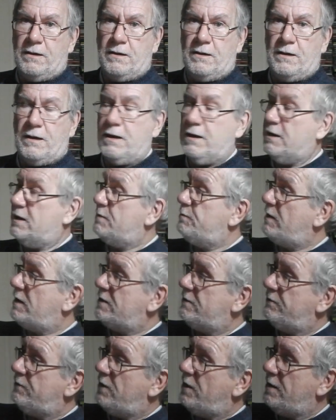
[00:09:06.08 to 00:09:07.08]
a
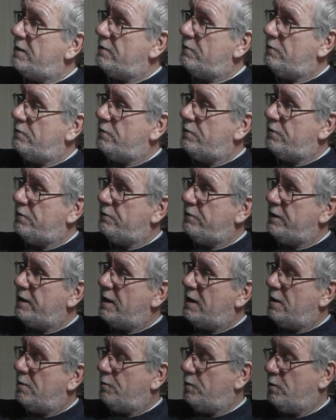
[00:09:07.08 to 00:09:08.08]
splatter vinyl 3
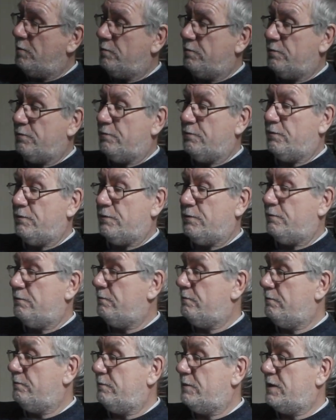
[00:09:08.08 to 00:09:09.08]
album
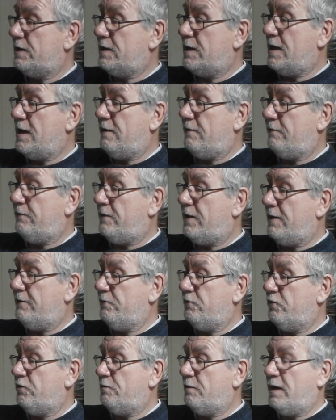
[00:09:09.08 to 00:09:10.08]
set,
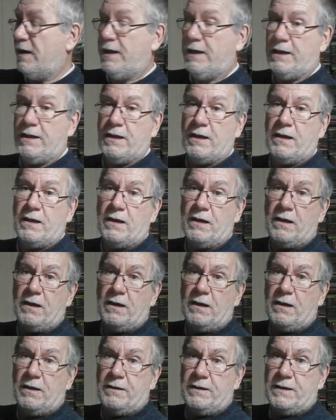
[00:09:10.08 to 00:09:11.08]
500 made,
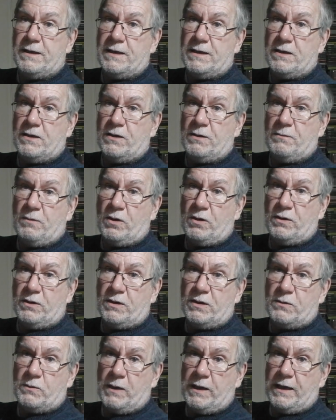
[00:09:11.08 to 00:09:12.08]
and this is on the Modern
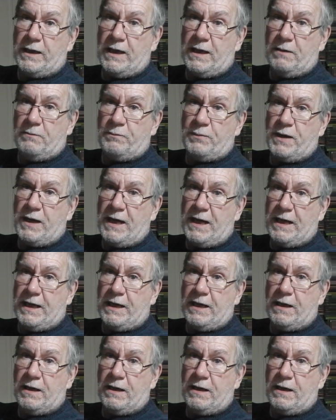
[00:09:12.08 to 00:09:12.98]
Swinging Pig